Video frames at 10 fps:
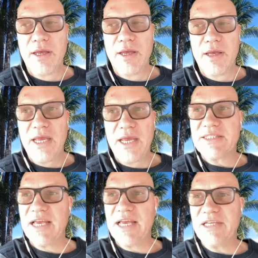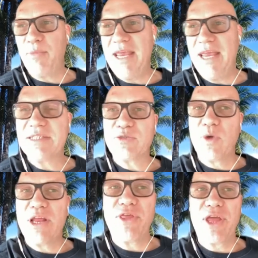said to me, he says, "What do you
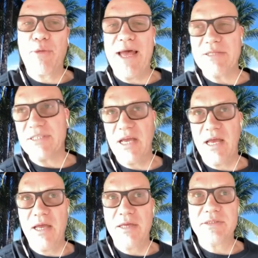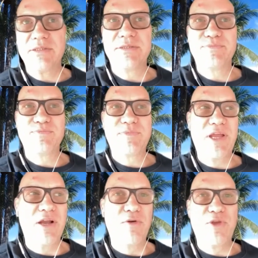think about
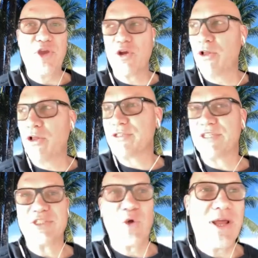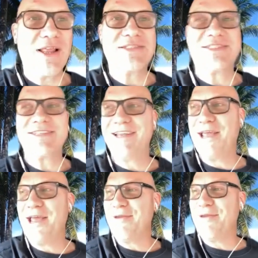urinals and toilets
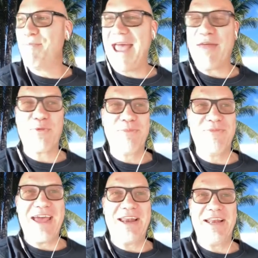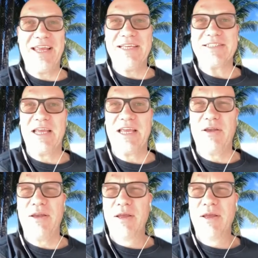and bathroom vanities
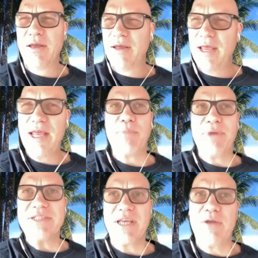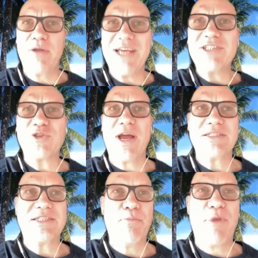and in
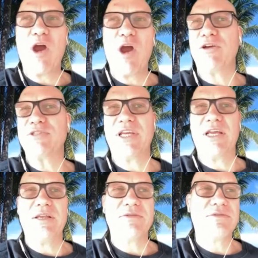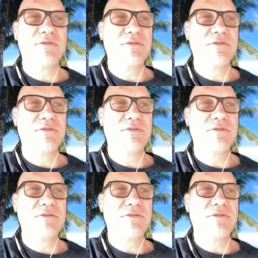restaurants and bars and